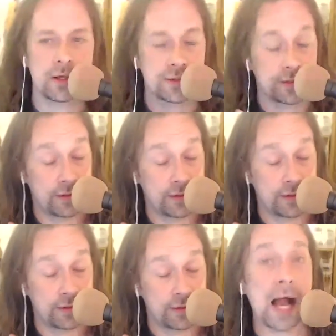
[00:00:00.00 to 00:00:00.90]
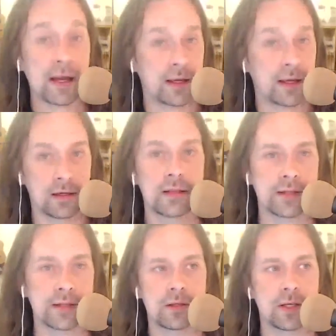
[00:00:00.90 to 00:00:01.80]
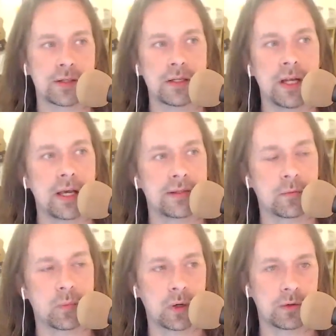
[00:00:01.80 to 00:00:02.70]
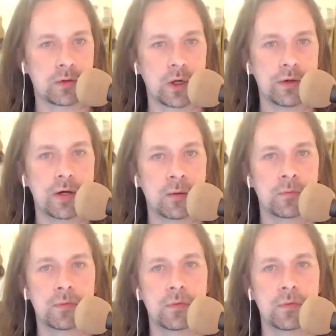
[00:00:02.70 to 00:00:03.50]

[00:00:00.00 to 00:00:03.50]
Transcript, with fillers: it's it's unpacking. That's a that's a nice approach where you come